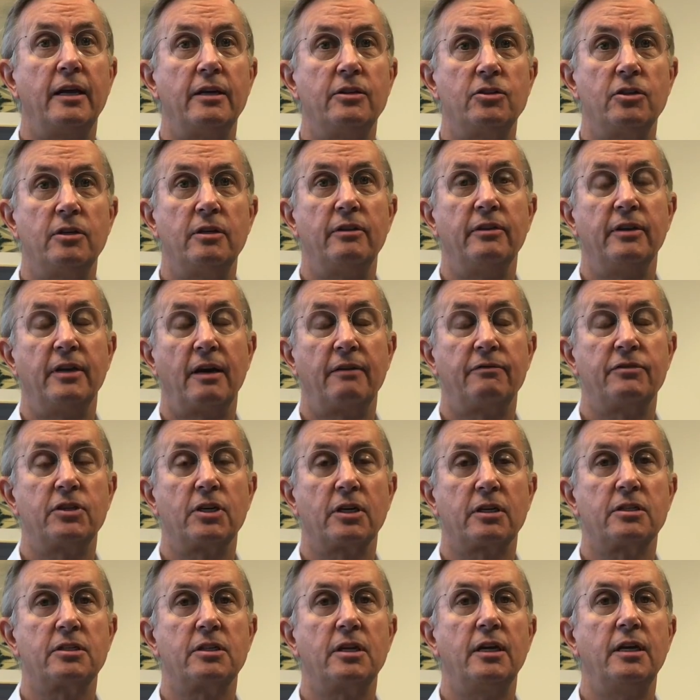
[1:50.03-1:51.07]
engine and the
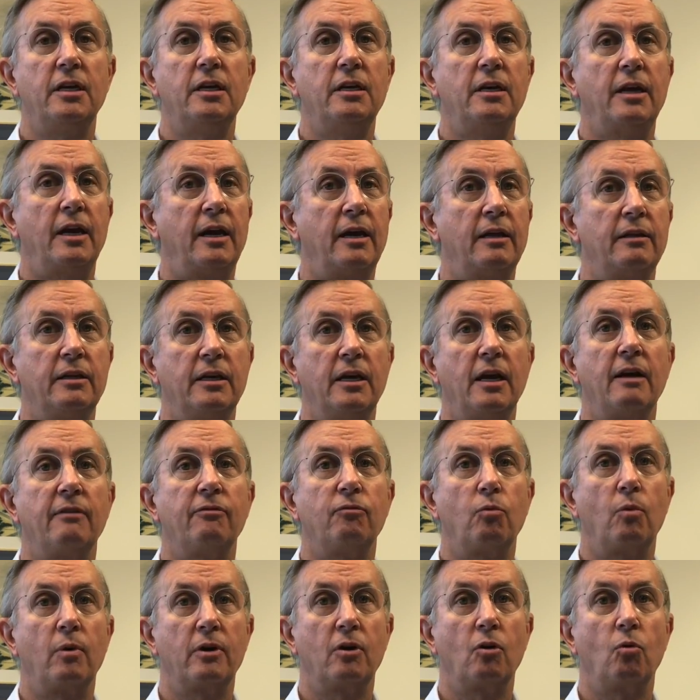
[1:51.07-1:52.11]
F-16 and the
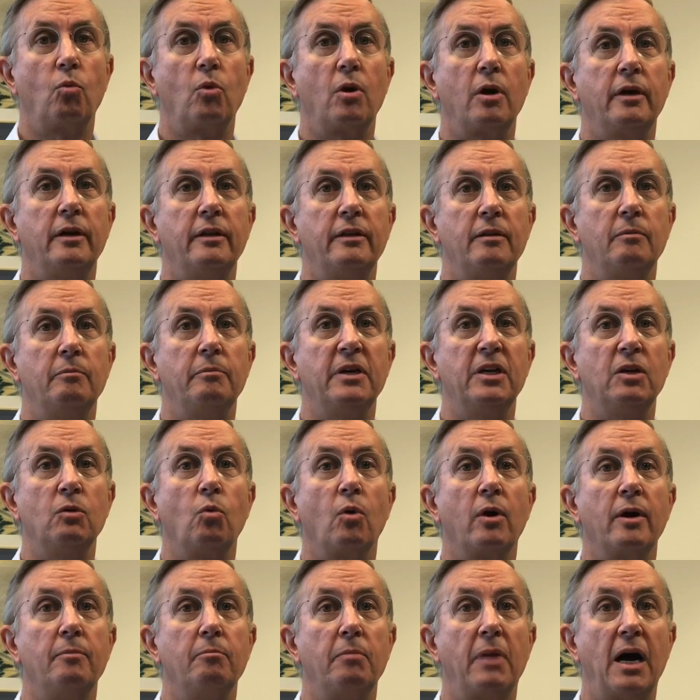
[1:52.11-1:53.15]
F-101 and the
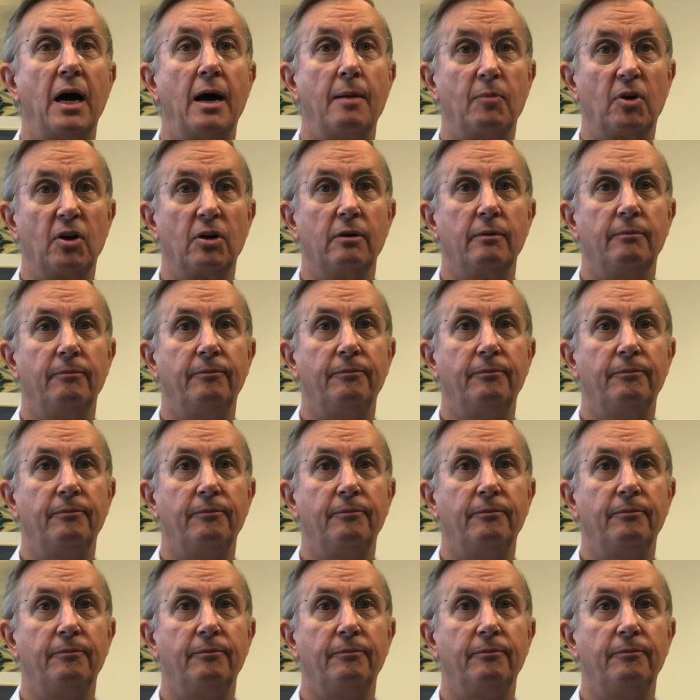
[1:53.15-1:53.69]
B-1 bomber.